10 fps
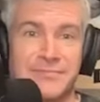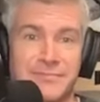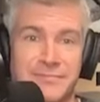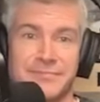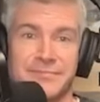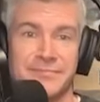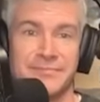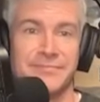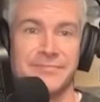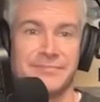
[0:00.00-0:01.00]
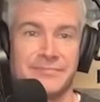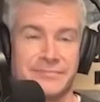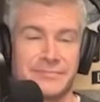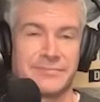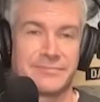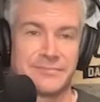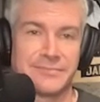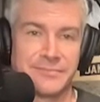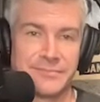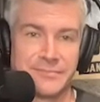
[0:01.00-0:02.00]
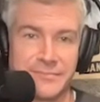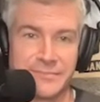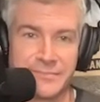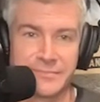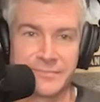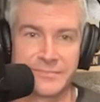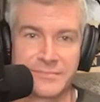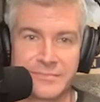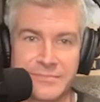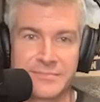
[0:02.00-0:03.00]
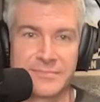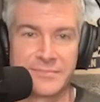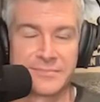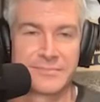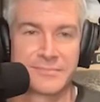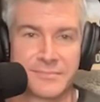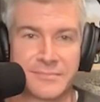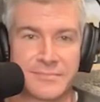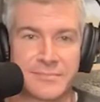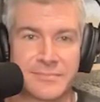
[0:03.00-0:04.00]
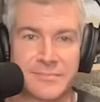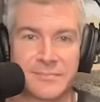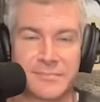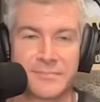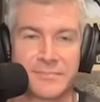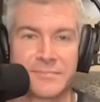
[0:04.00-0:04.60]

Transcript: The person shown says nothing.